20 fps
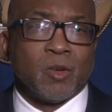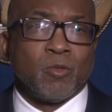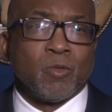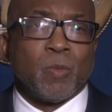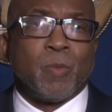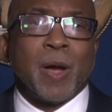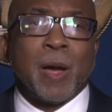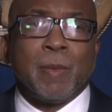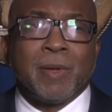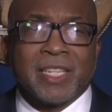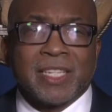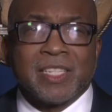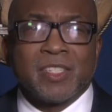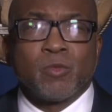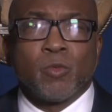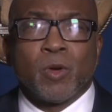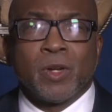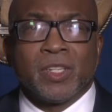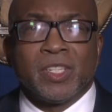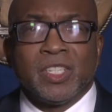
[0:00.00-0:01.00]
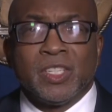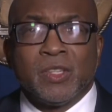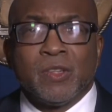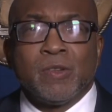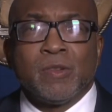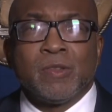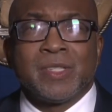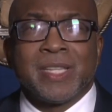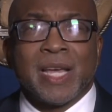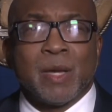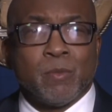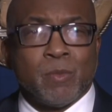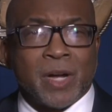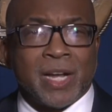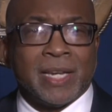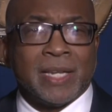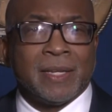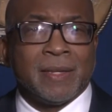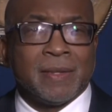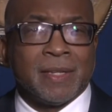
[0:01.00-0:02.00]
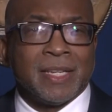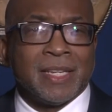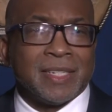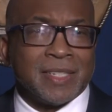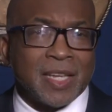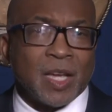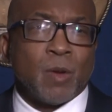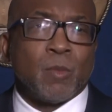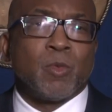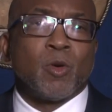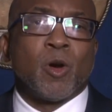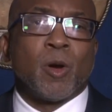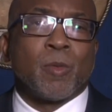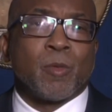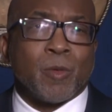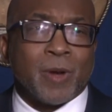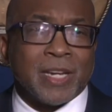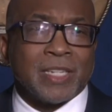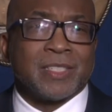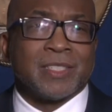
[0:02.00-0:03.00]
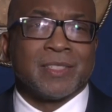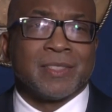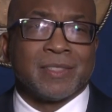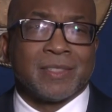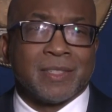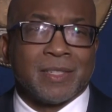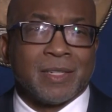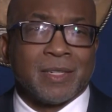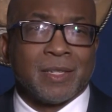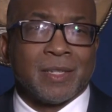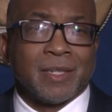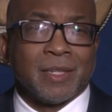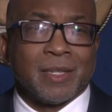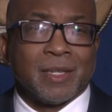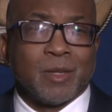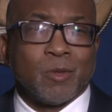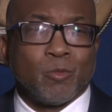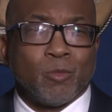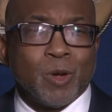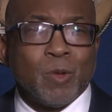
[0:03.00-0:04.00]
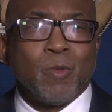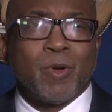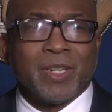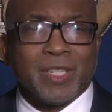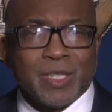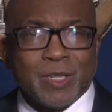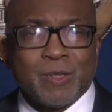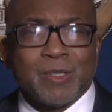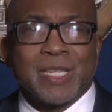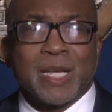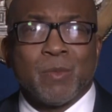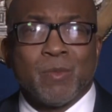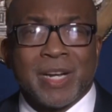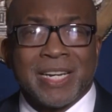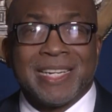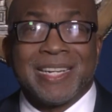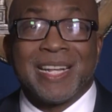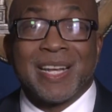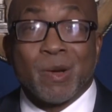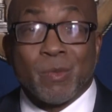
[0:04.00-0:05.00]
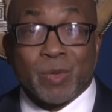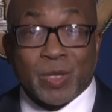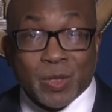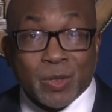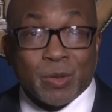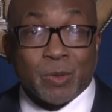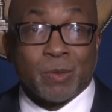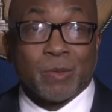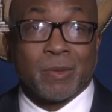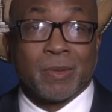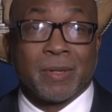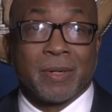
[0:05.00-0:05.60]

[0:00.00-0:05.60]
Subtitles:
Republicans want to use that money to help corporations. We want to use that money to help you.